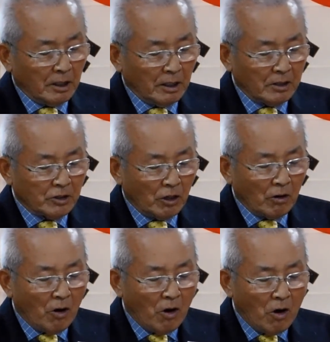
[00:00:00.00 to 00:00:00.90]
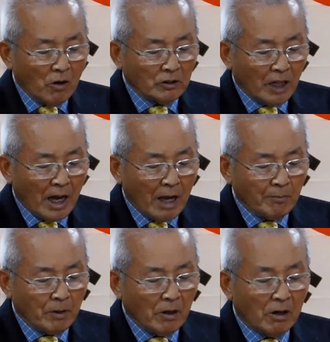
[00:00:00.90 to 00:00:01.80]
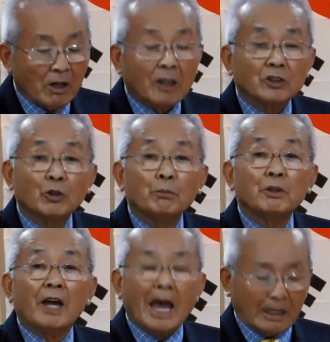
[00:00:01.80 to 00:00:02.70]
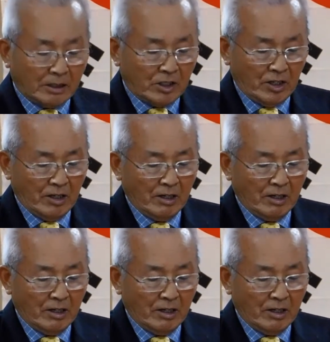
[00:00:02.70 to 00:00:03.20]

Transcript: it's a long time accustomed act.